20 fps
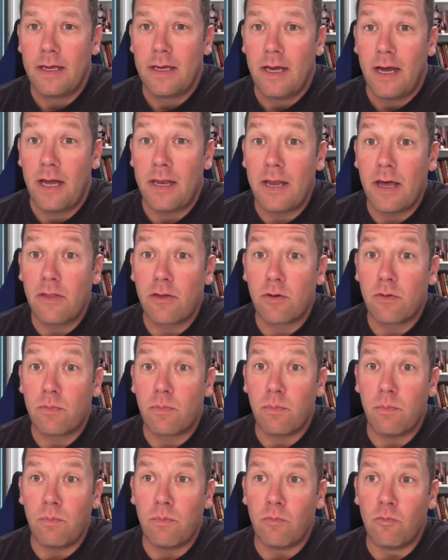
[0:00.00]

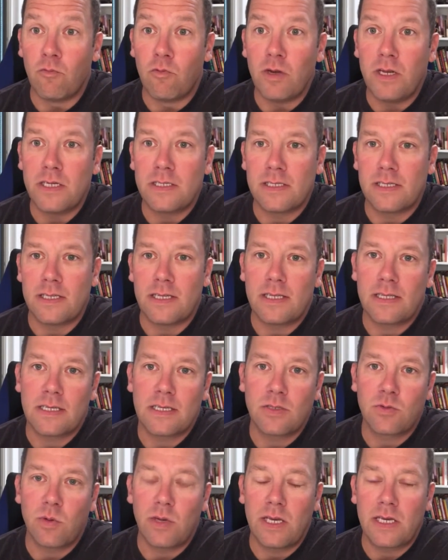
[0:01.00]
Another reason that
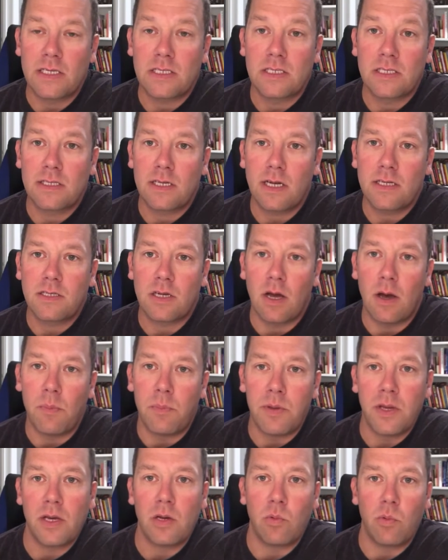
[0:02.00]
this week is such a
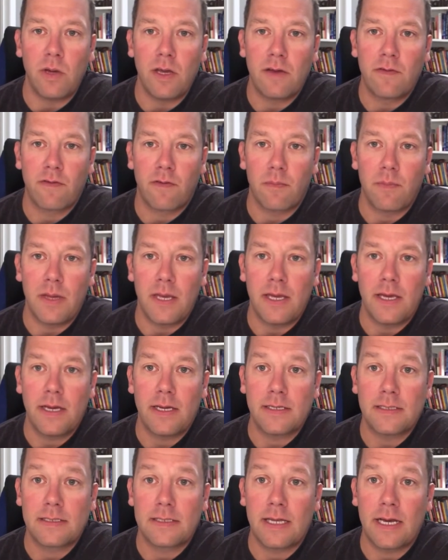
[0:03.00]
big week for me
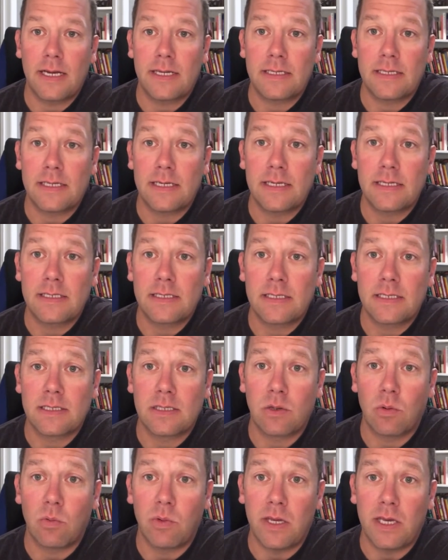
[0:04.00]
is that this is
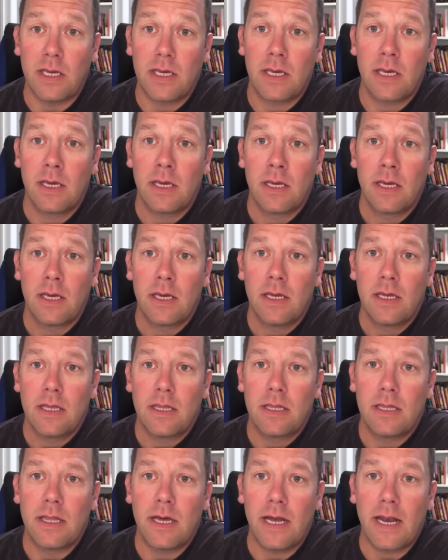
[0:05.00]
the week
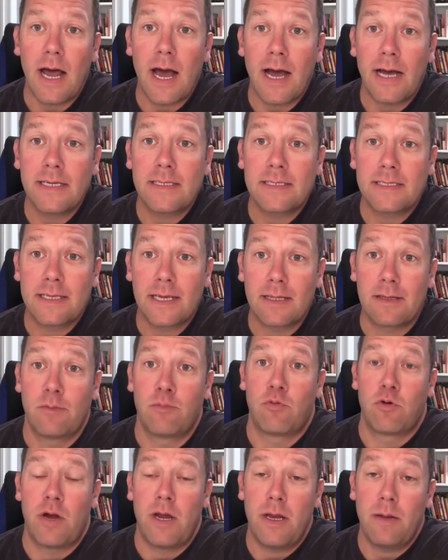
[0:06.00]
that I
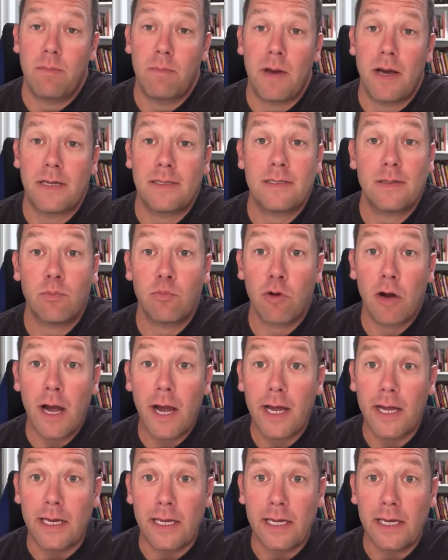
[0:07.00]
celebrate my
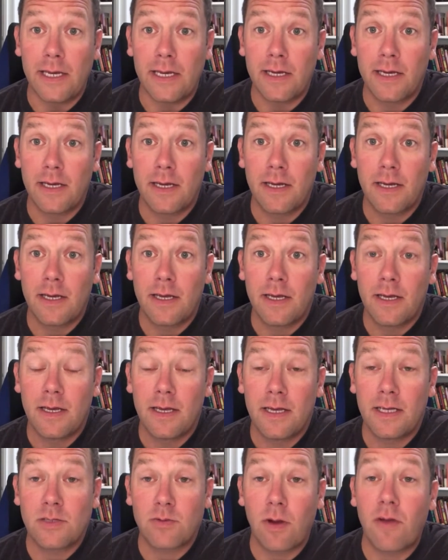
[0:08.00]
sobriety.
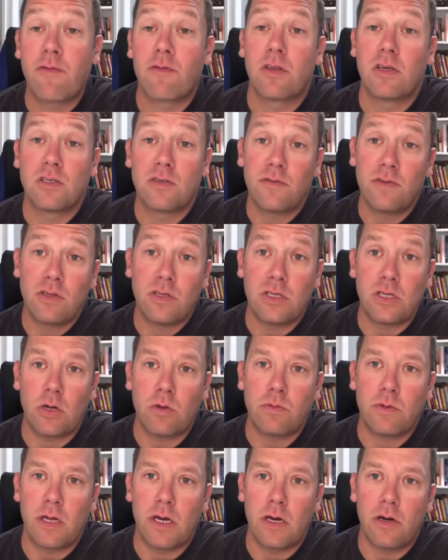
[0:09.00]
That's right, for those of you that
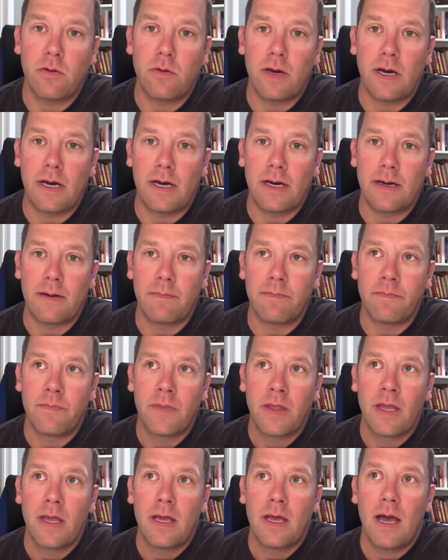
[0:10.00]
don't know,
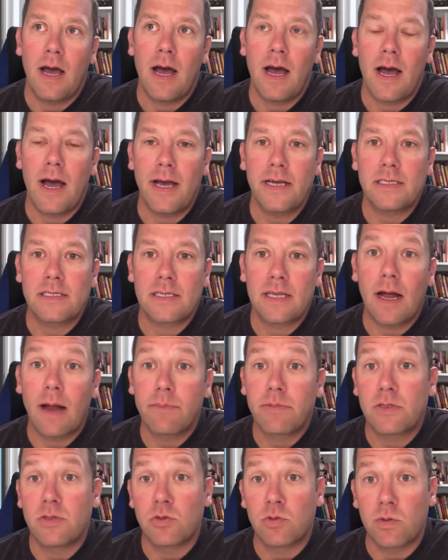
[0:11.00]
I
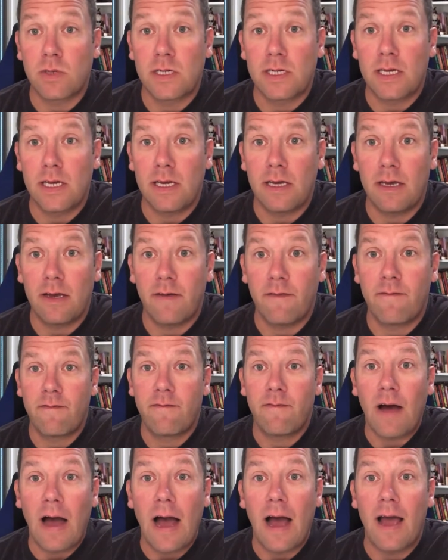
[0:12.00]
stopped drinking
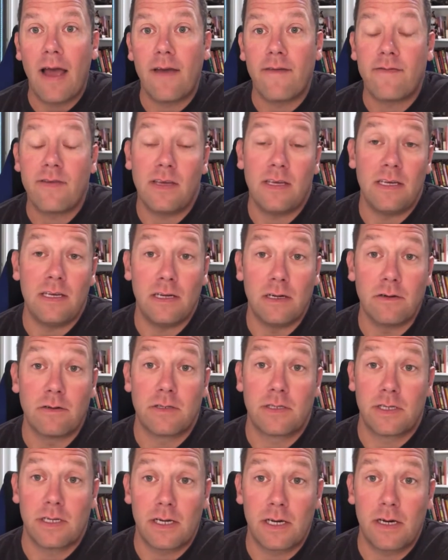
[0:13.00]
5
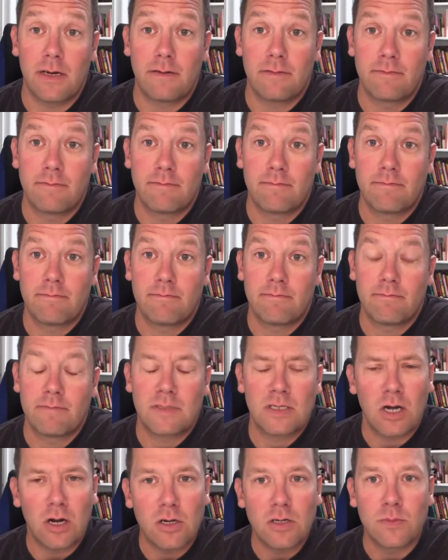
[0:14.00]
years ago. It's
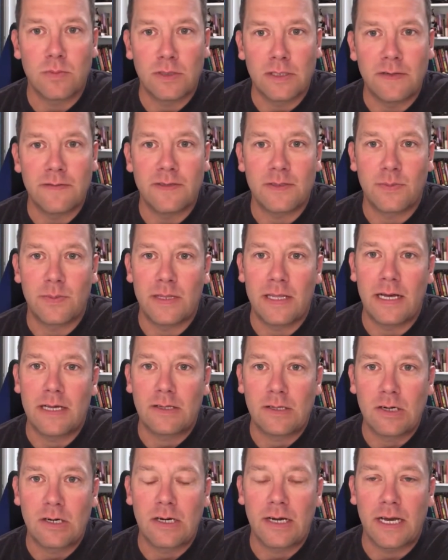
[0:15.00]
hard to believe it's been that
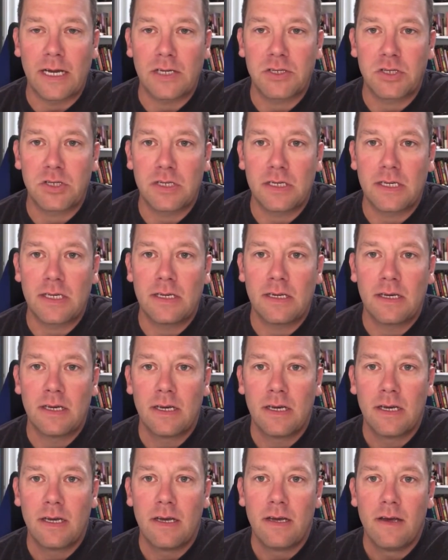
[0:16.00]
long, actually.
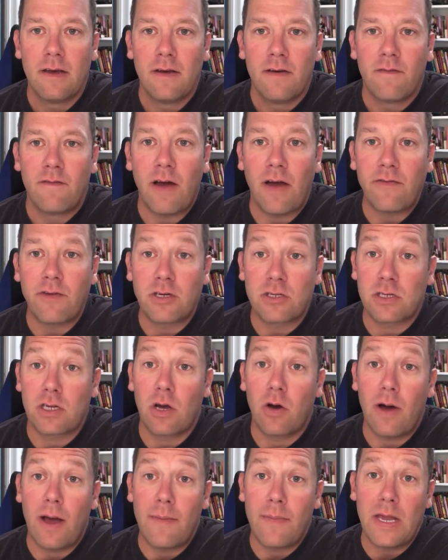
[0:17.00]
5 years
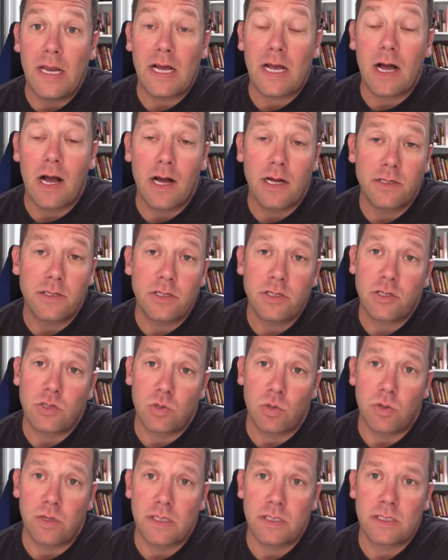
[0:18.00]
ago, I made a conscious
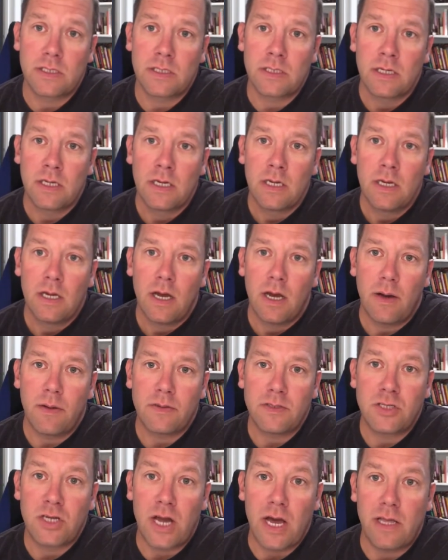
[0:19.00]
choice,
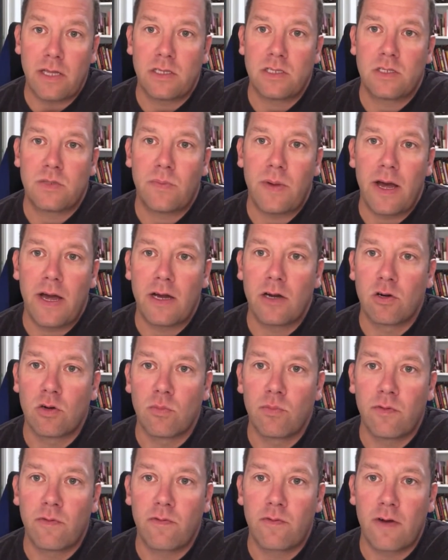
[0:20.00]
challenged by a
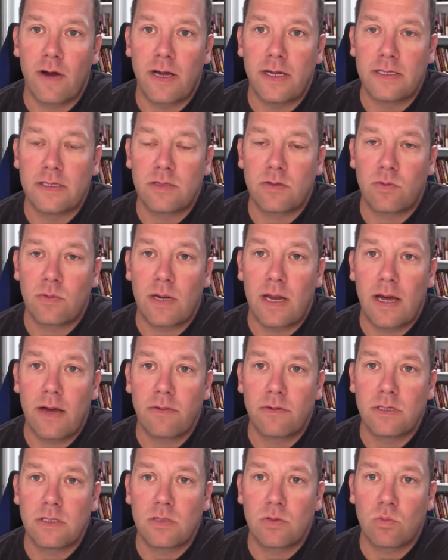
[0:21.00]
group of friends when I
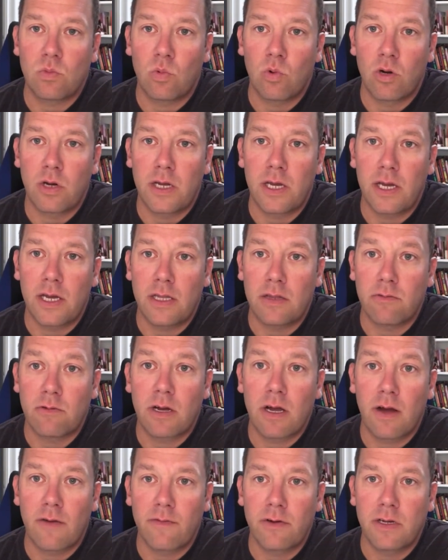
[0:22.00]
was working in the
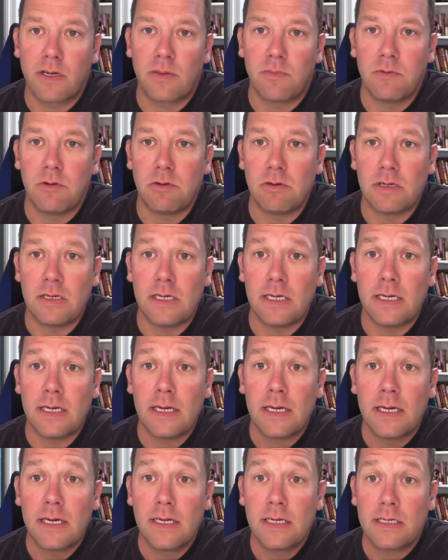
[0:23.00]
recovery community,
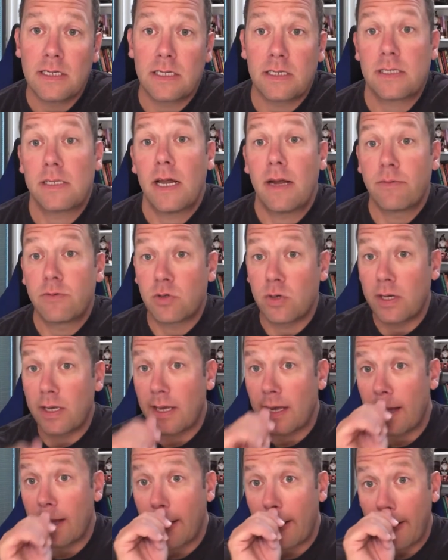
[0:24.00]
to stop
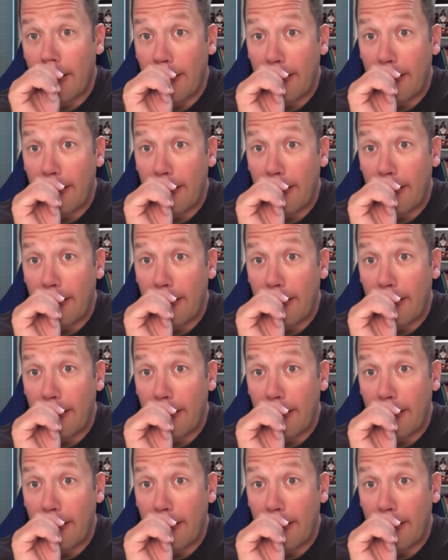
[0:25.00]
drinking.